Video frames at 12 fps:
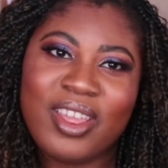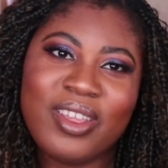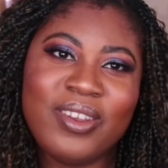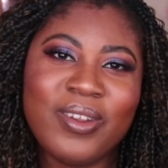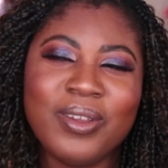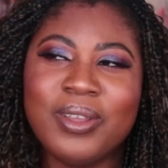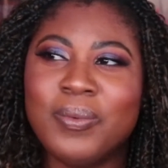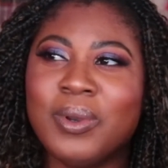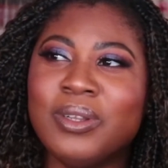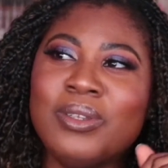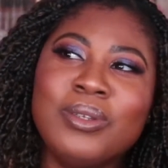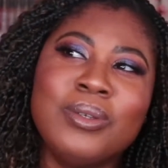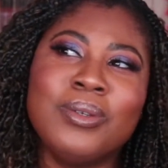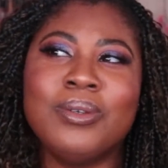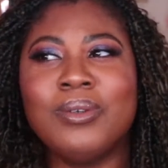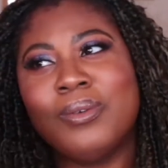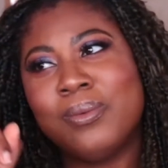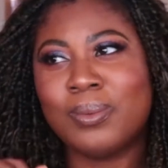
You know you want to.